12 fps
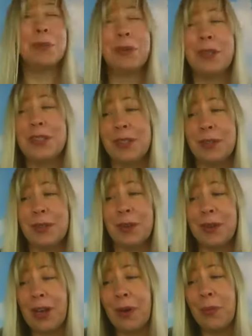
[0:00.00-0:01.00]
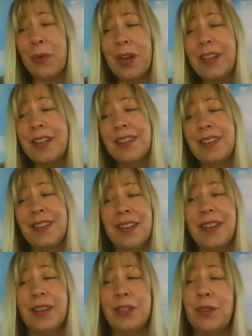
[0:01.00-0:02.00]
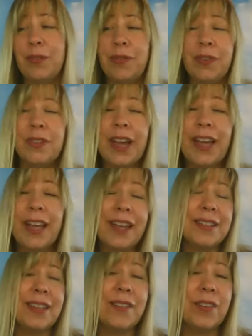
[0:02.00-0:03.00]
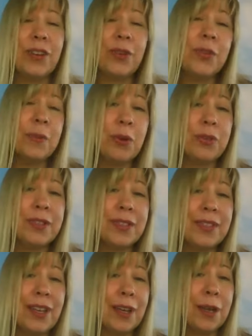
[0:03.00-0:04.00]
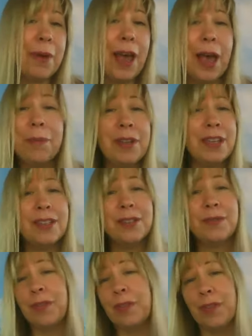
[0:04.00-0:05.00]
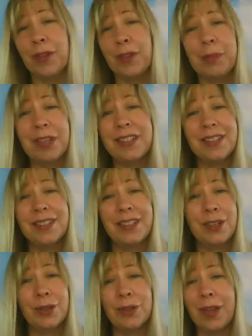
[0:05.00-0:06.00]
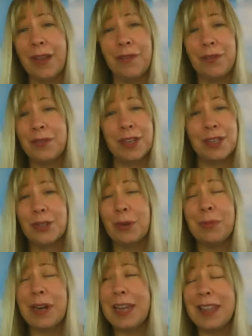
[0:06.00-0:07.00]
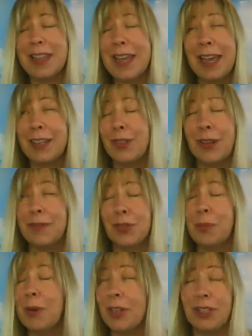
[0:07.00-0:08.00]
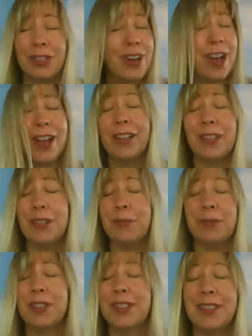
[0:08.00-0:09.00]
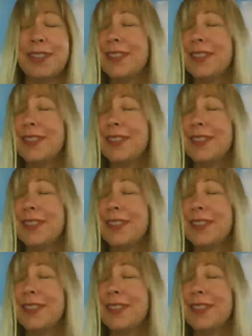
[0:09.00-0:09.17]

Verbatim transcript: a personal note now, what do you feel like has given you the most happiness, fulfillment in your life? You've done so many things. You have so much knowledge. I'm just